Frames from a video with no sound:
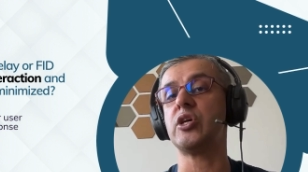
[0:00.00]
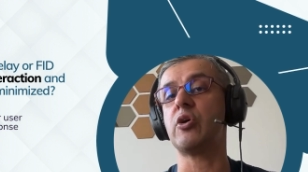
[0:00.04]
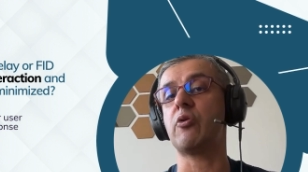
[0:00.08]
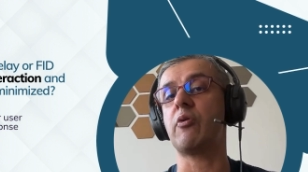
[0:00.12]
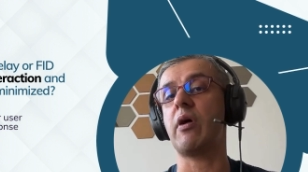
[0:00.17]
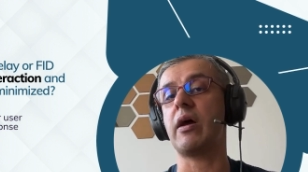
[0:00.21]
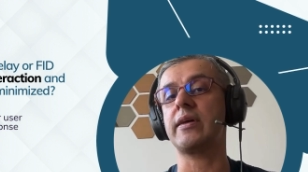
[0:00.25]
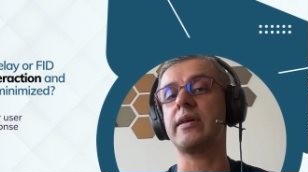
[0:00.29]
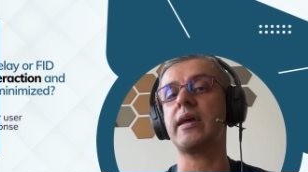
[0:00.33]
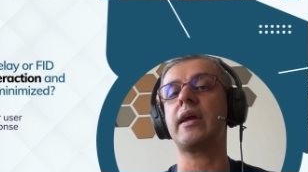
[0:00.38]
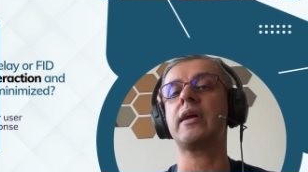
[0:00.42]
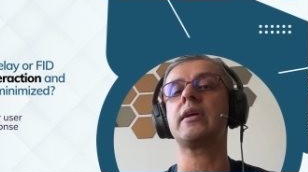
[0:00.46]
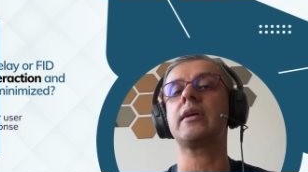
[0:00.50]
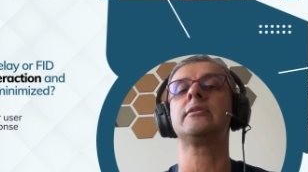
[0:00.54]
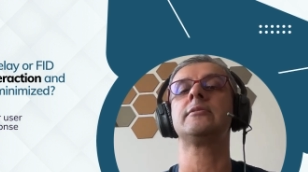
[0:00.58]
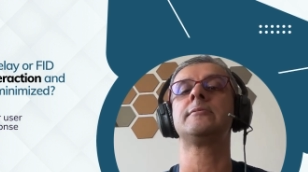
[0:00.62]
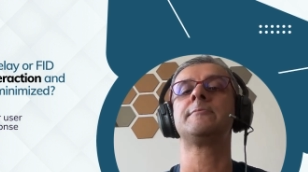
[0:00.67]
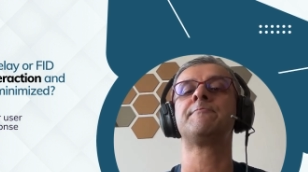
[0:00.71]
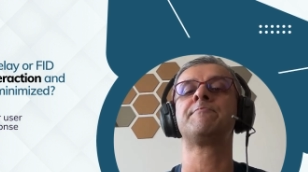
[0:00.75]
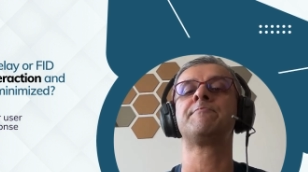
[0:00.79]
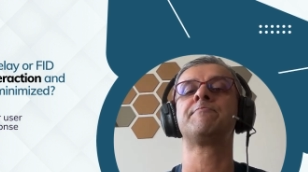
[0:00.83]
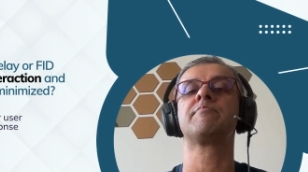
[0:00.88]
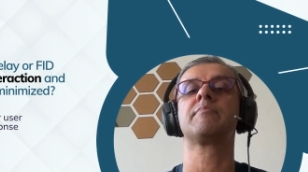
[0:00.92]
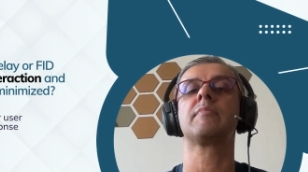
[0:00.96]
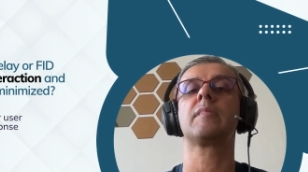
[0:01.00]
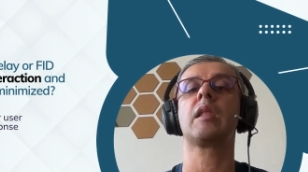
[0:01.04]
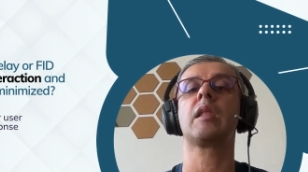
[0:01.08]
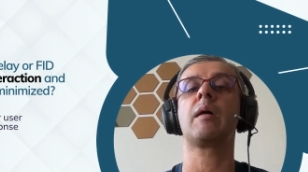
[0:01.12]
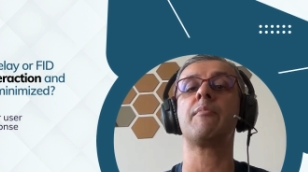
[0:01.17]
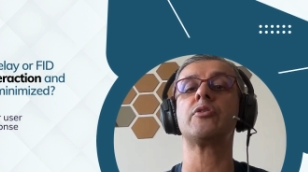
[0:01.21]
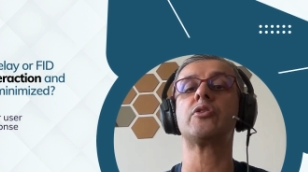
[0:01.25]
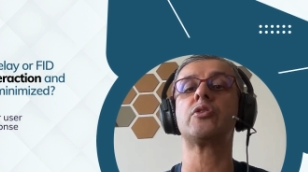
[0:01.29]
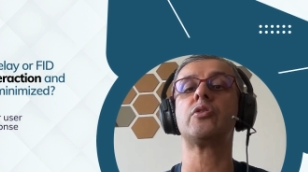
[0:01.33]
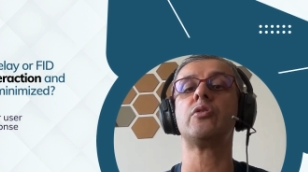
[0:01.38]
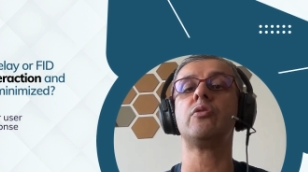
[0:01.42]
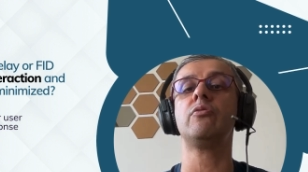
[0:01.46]
ranking. Number
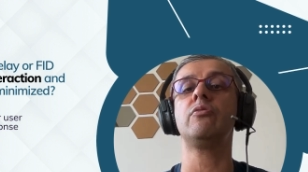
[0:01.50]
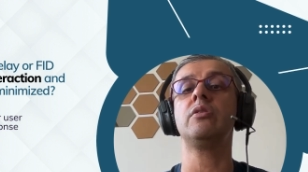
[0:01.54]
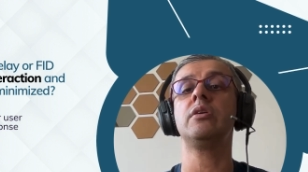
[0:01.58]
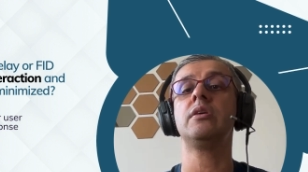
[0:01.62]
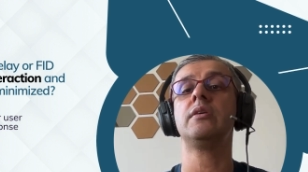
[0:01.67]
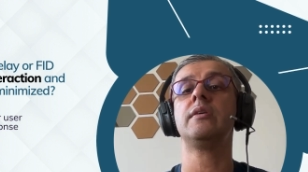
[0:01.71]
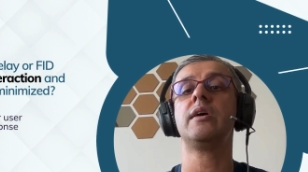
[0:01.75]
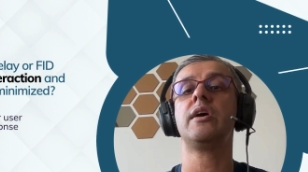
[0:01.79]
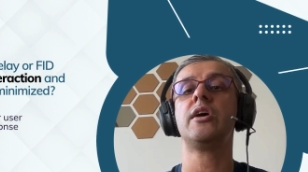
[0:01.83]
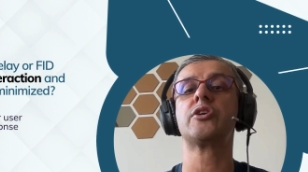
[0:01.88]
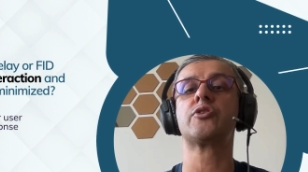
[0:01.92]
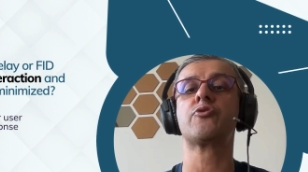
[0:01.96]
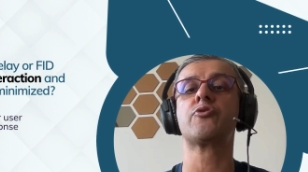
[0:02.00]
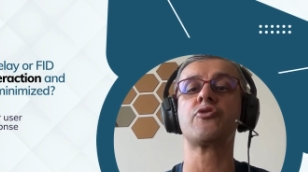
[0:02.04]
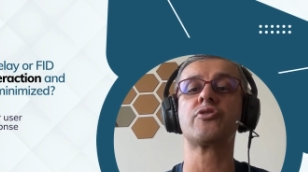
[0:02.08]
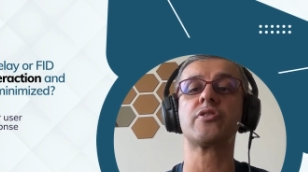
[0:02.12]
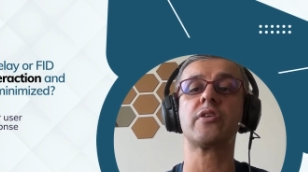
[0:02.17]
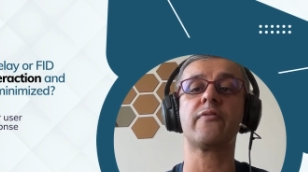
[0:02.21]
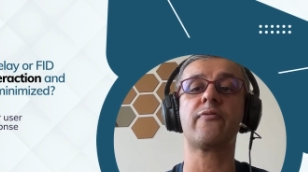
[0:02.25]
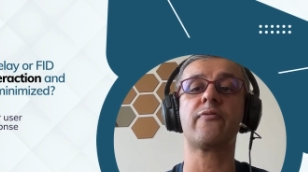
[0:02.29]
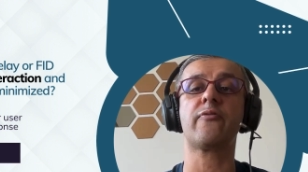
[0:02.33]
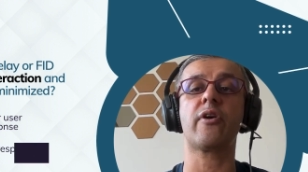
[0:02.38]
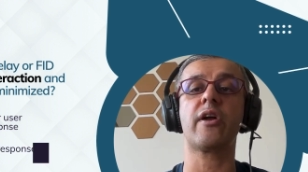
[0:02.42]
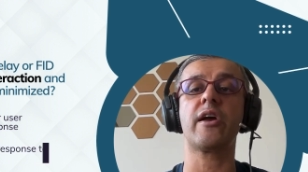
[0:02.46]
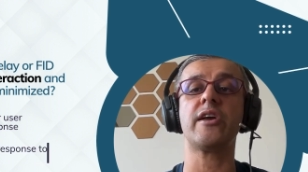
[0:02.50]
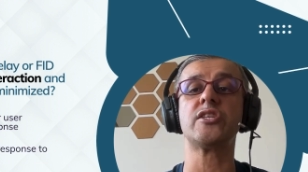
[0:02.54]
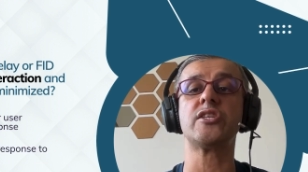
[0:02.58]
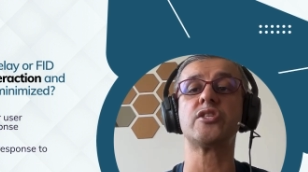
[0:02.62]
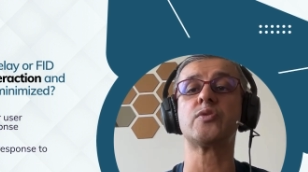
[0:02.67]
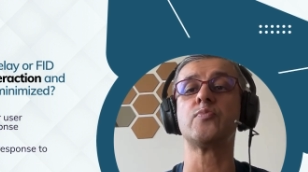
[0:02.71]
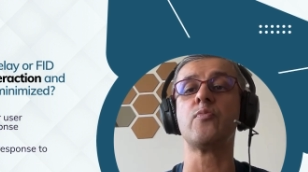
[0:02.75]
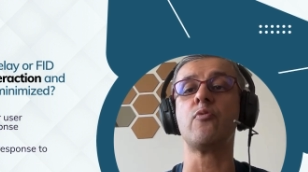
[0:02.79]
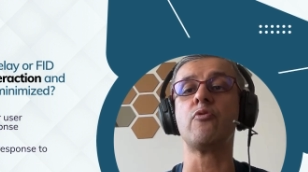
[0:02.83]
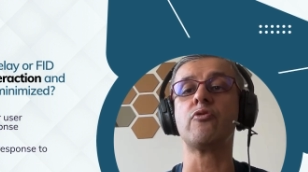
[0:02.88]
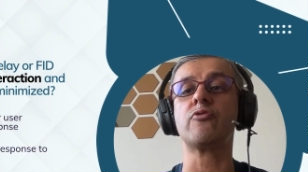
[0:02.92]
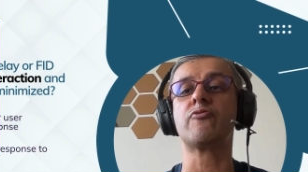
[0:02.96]
two, is crucial for a
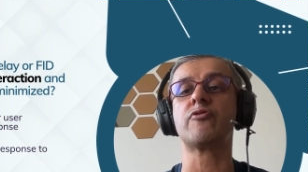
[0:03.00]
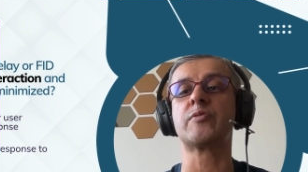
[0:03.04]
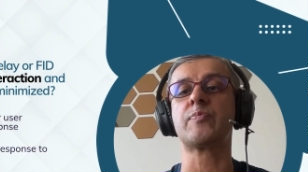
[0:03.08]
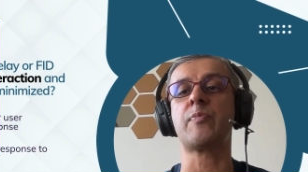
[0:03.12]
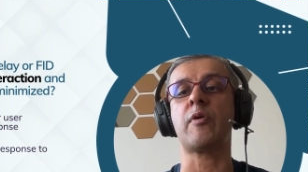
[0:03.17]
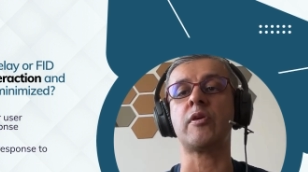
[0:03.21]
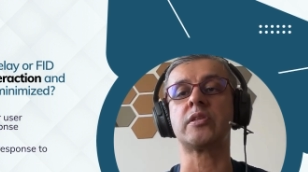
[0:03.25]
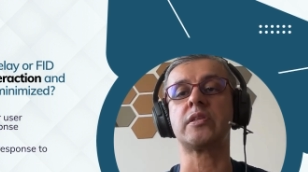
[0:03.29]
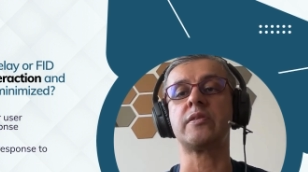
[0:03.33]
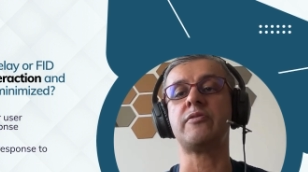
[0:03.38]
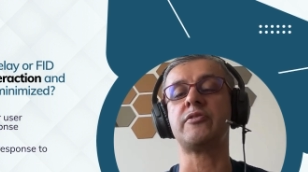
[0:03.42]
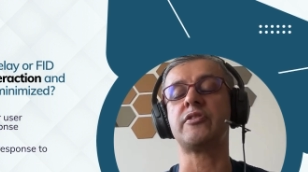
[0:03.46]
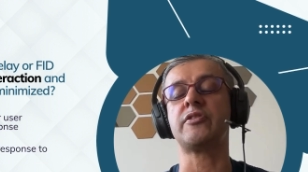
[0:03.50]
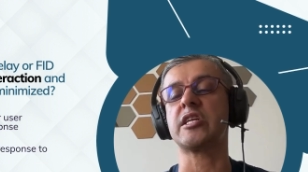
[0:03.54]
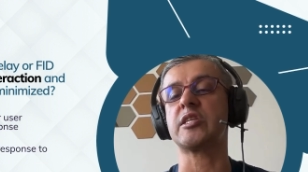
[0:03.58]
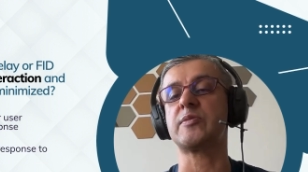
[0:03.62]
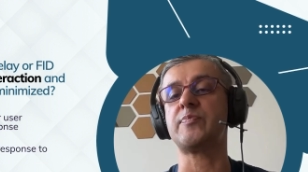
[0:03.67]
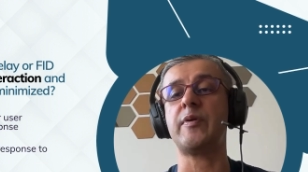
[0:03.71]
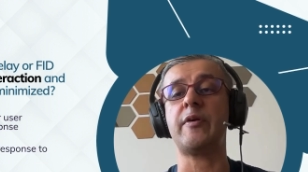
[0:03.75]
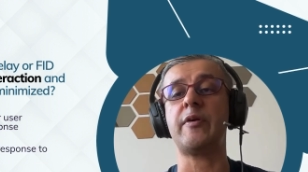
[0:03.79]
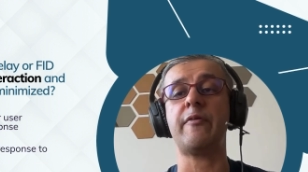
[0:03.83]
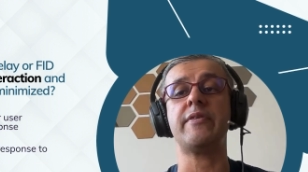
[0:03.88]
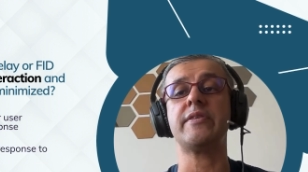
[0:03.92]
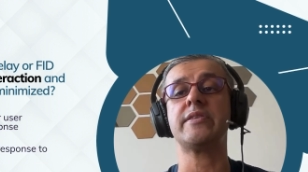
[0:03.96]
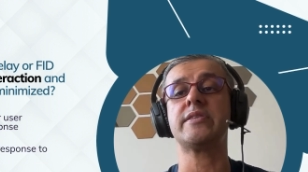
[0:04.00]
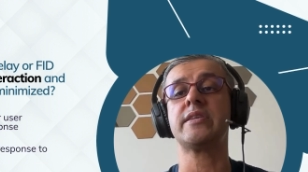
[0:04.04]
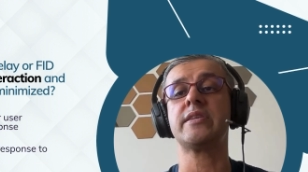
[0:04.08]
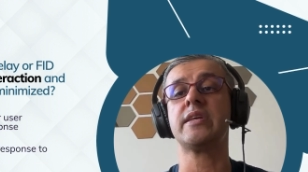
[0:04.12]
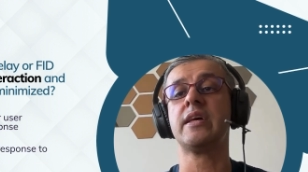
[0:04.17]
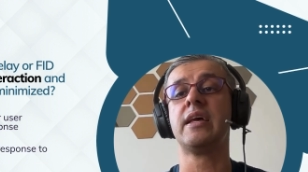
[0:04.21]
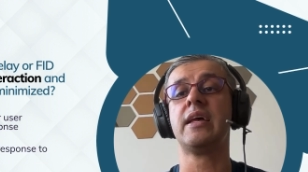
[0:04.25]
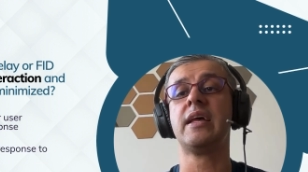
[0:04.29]
smooth, responsive user experience.